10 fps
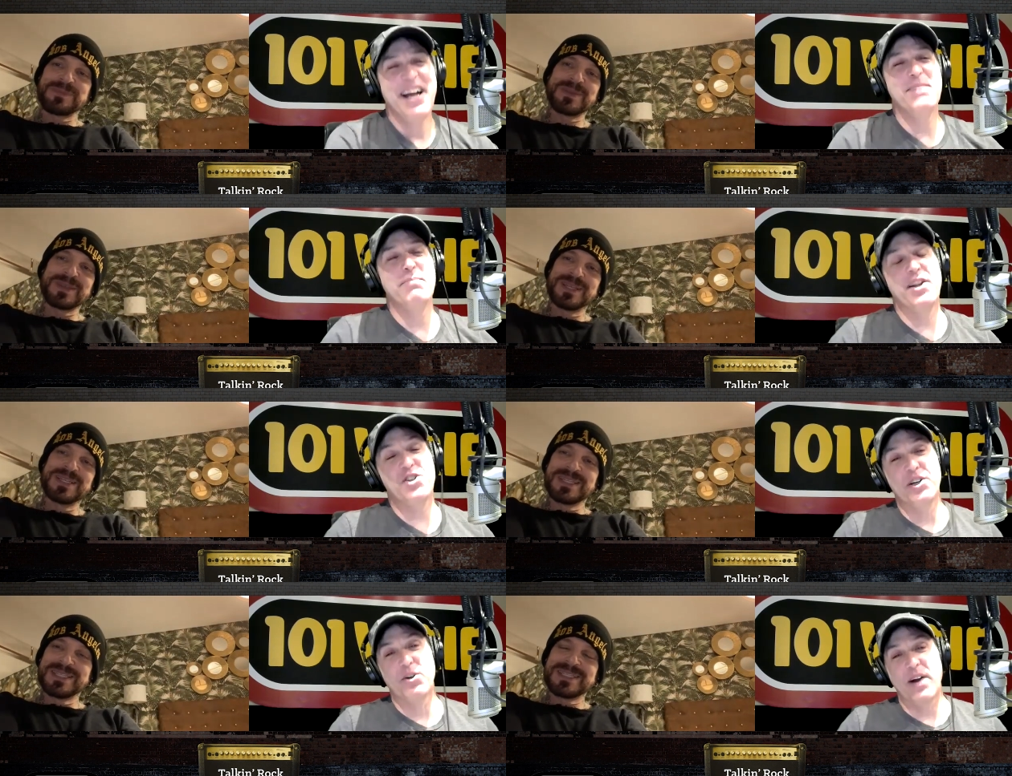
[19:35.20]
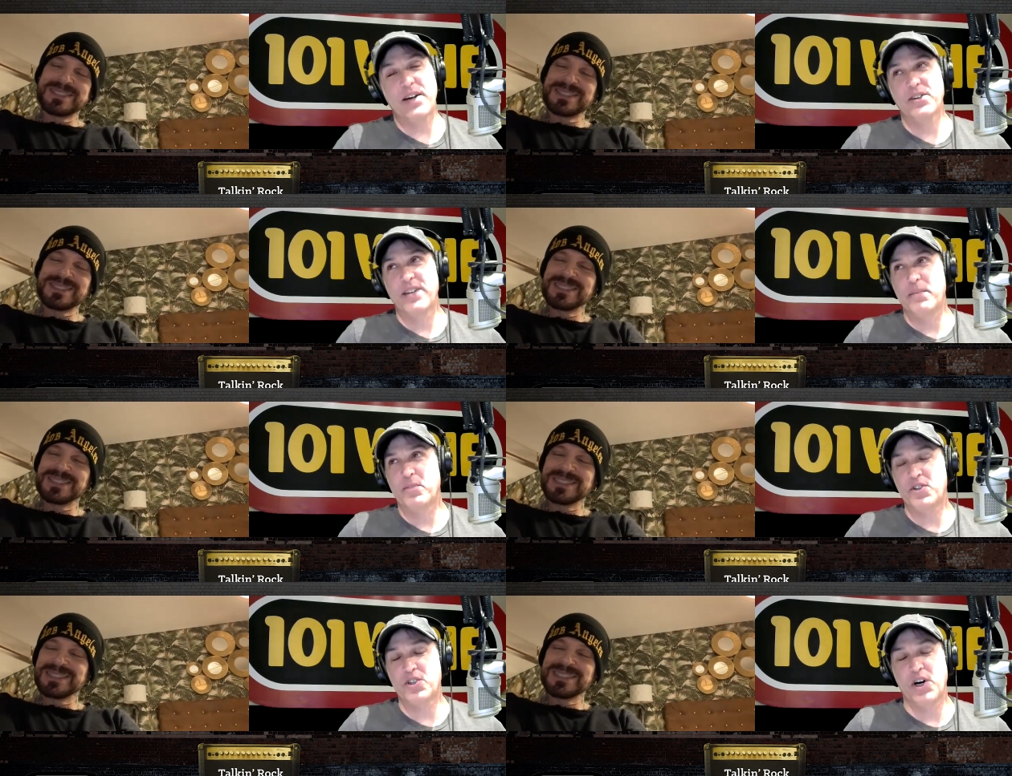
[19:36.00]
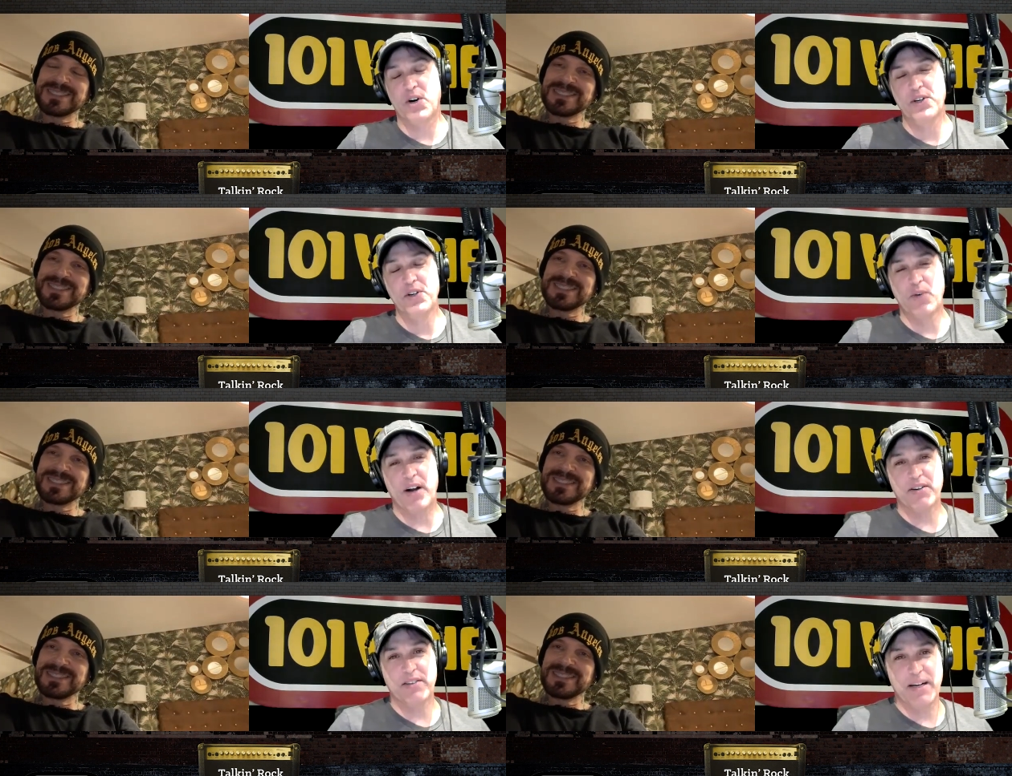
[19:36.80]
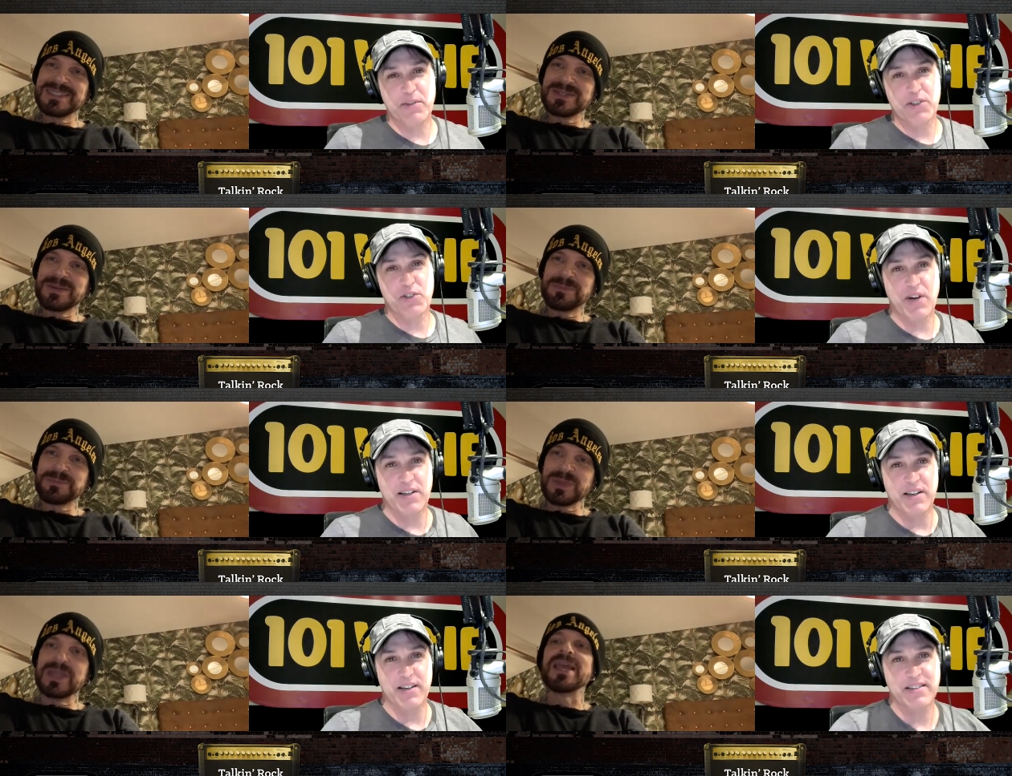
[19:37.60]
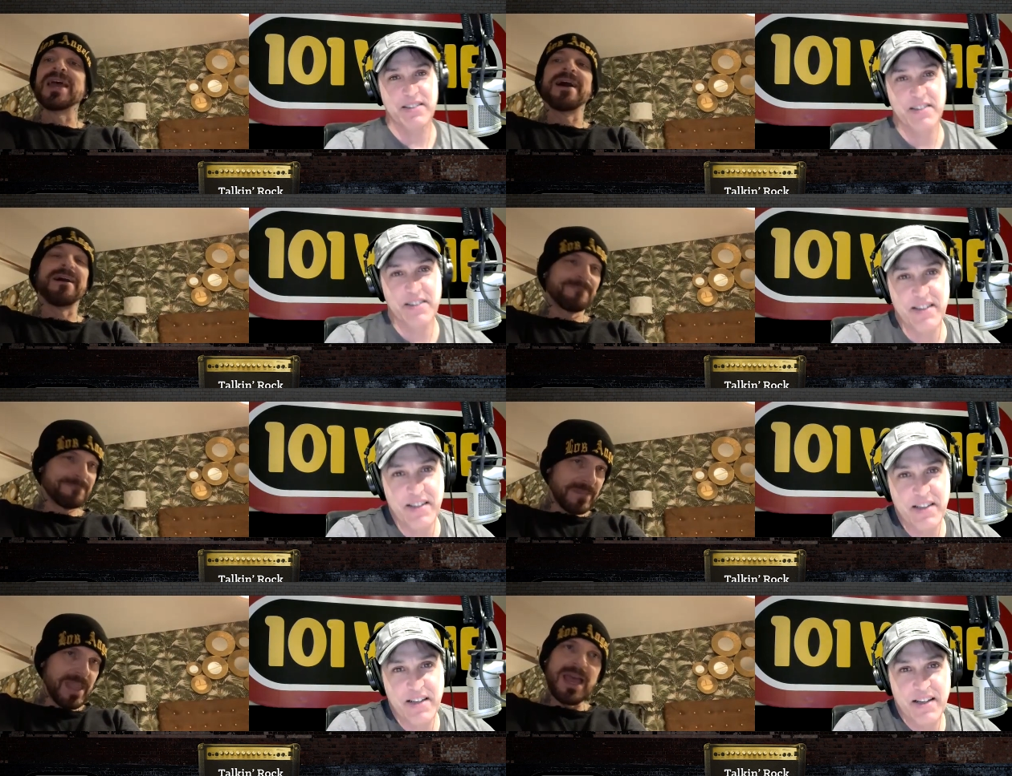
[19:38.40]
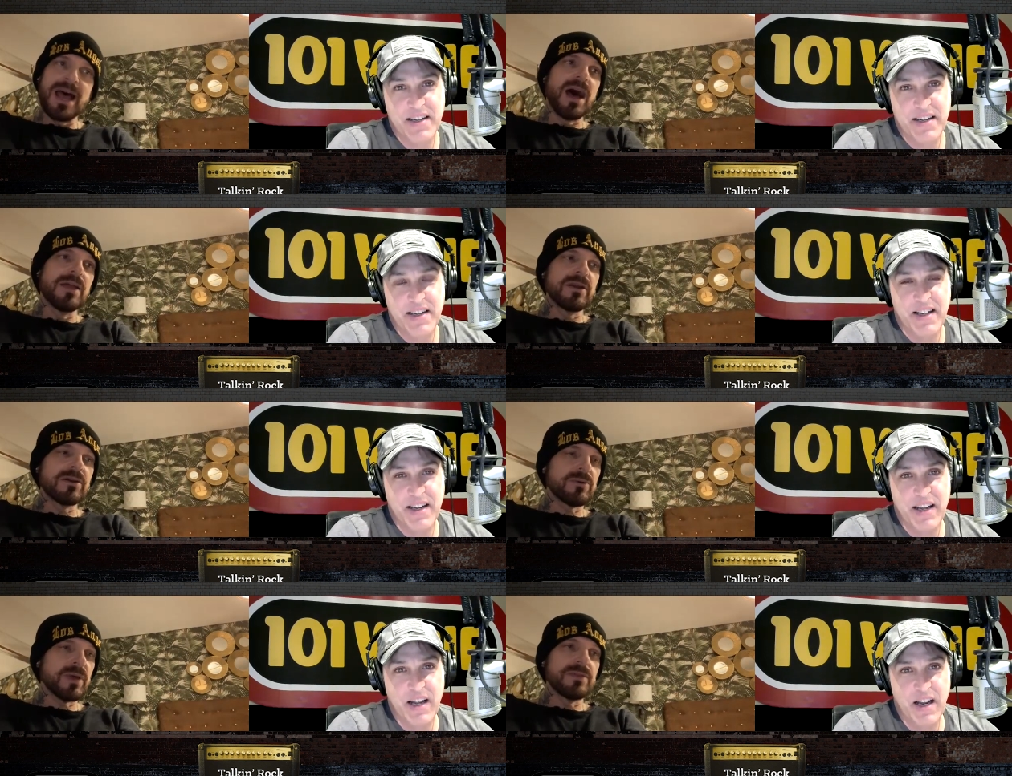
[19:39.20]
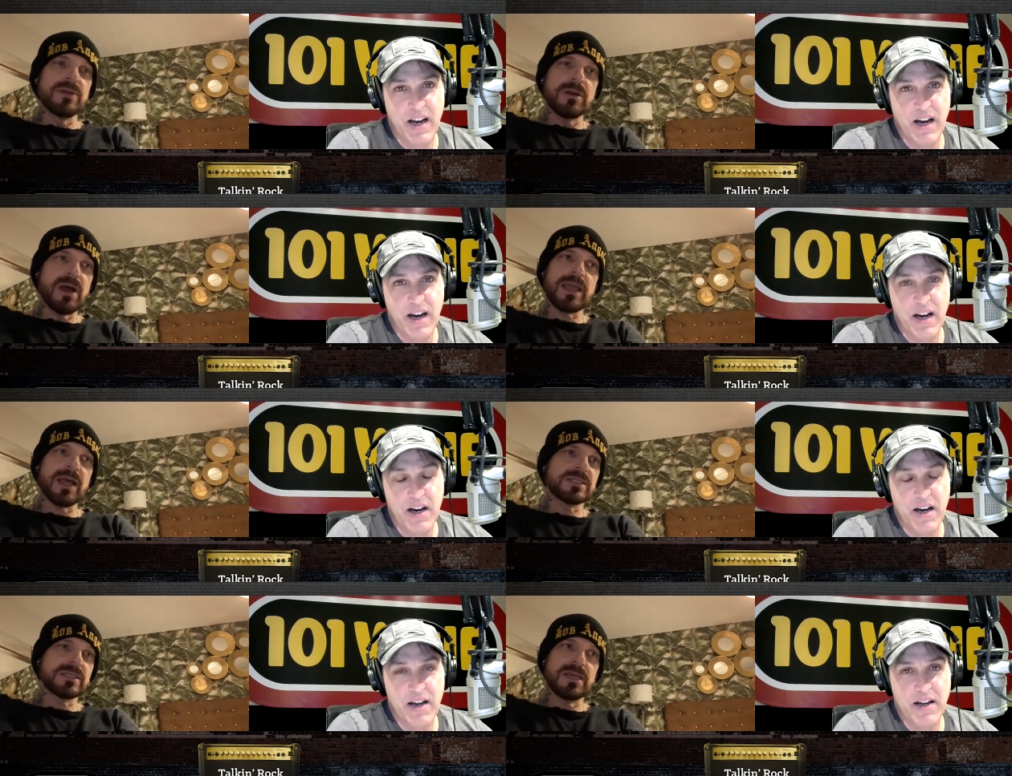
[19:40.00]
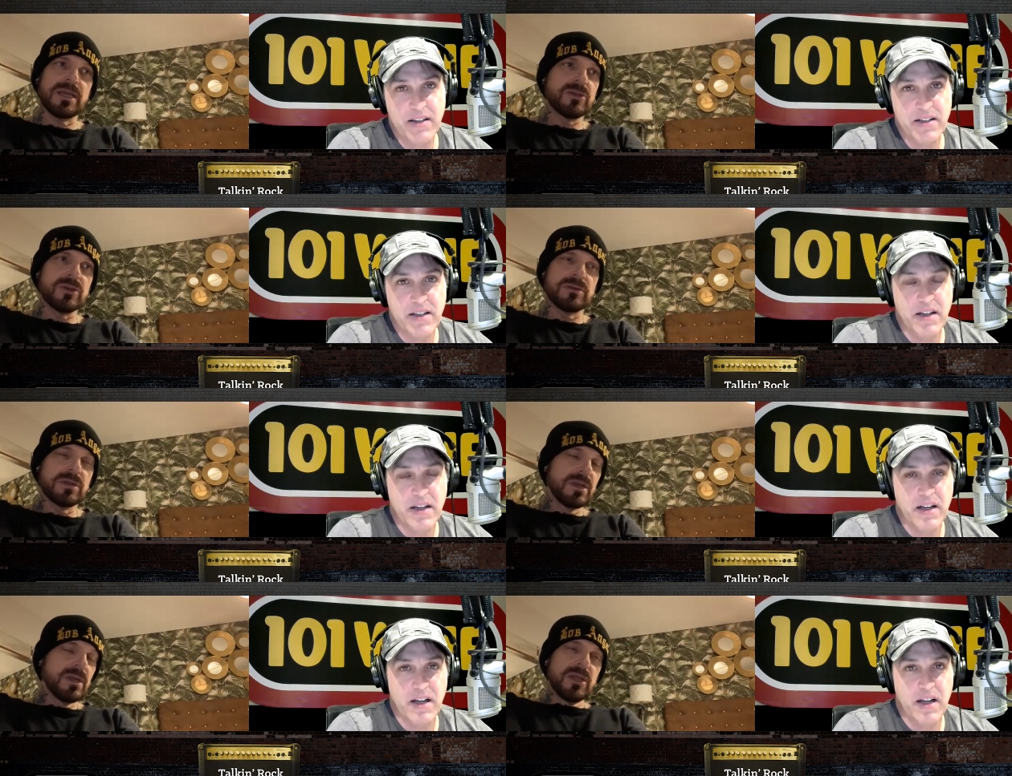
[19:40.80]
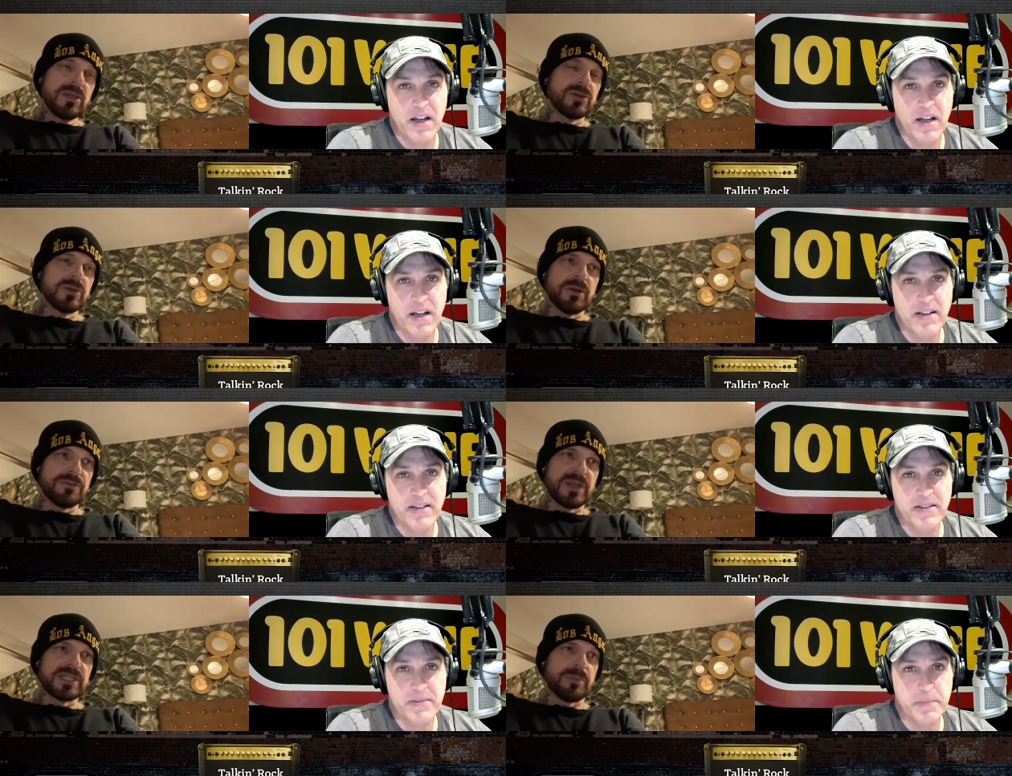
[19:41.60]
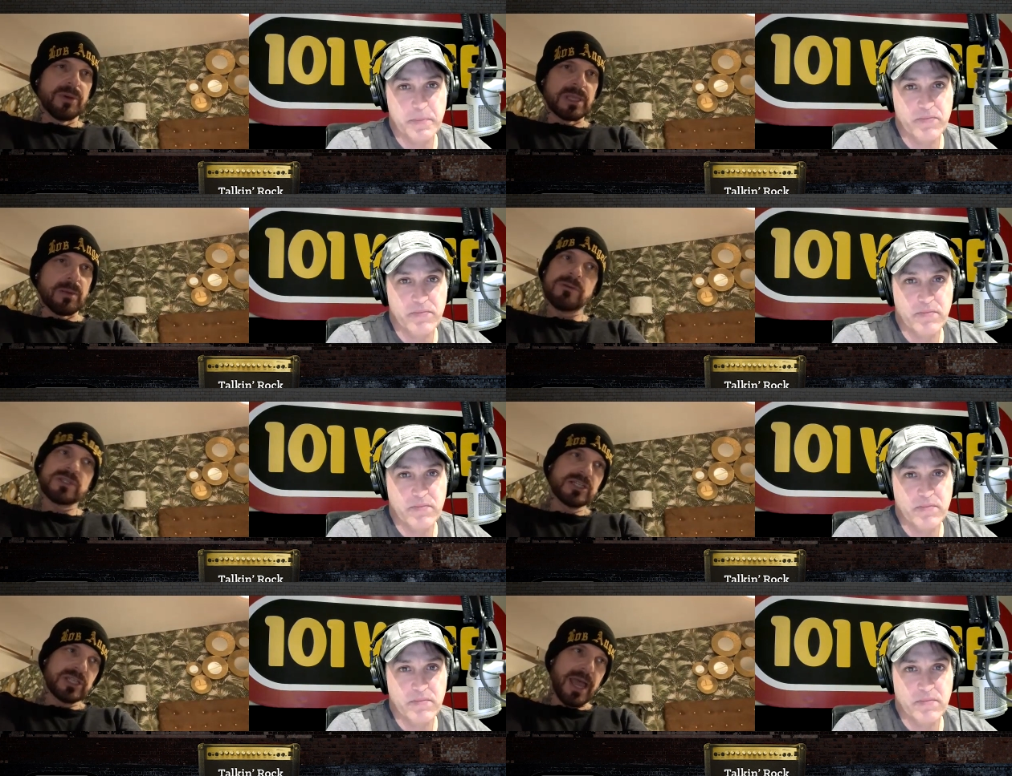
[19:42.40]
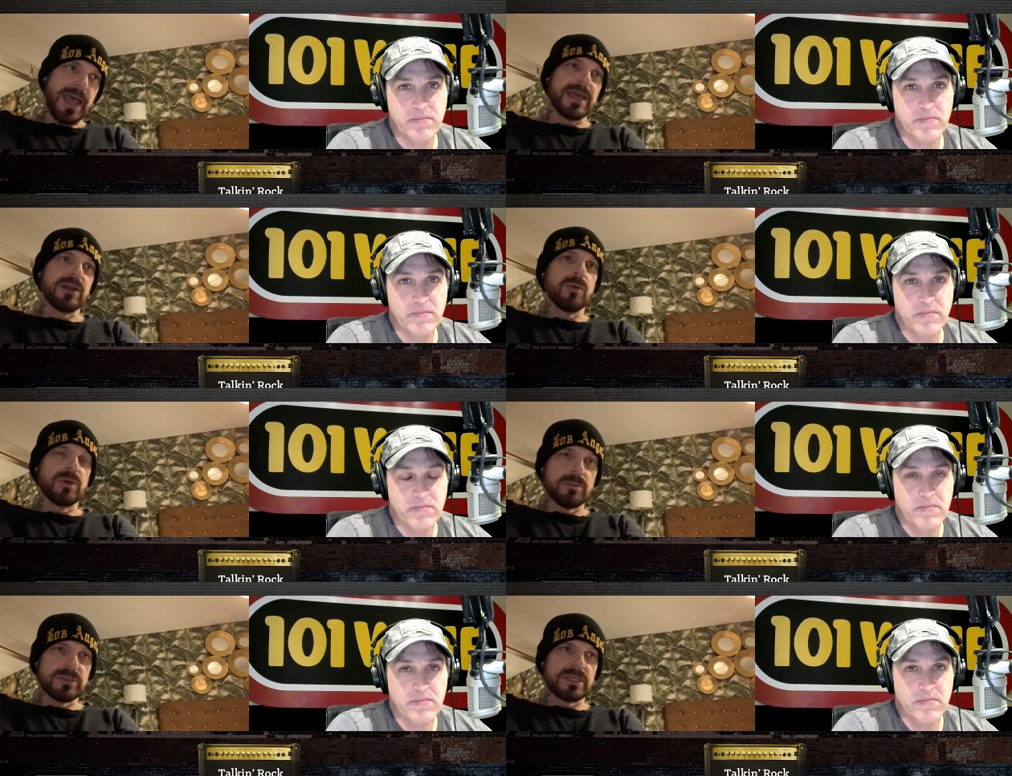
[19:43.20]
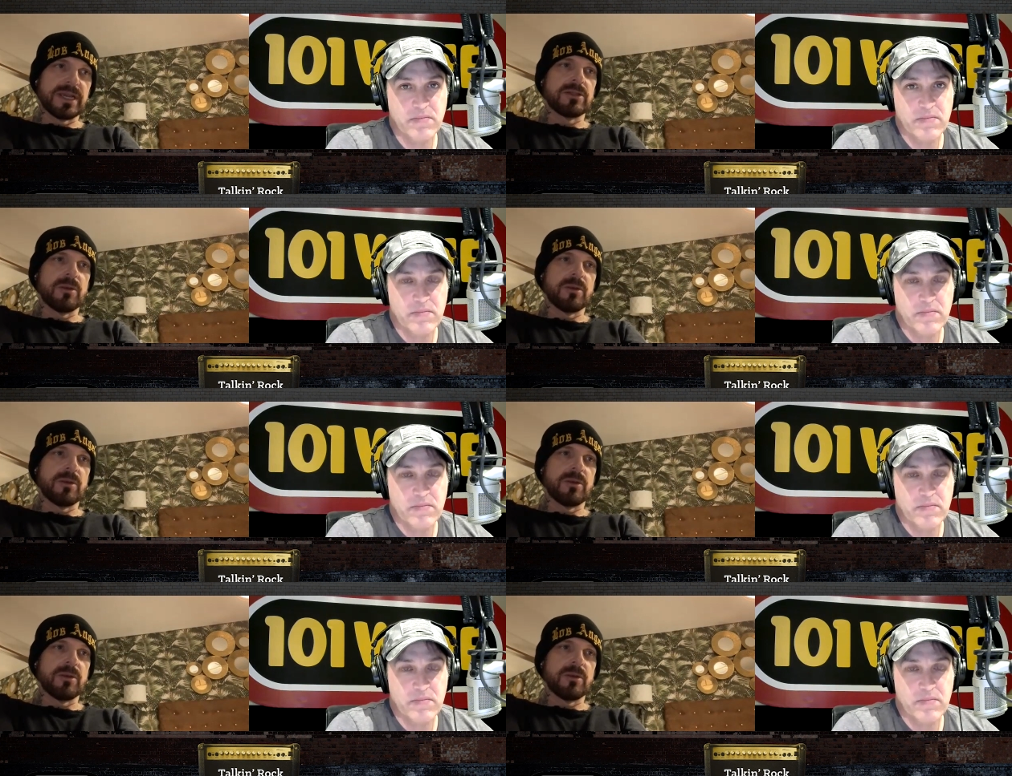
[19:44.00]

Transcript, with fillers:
Speaker 1: and you mentioned your record label, so new record label as well, huh?
Speaker 2: Yeah, yeah. And they're and they're I can't say good good enough things about them. I was actually hanging out with them today.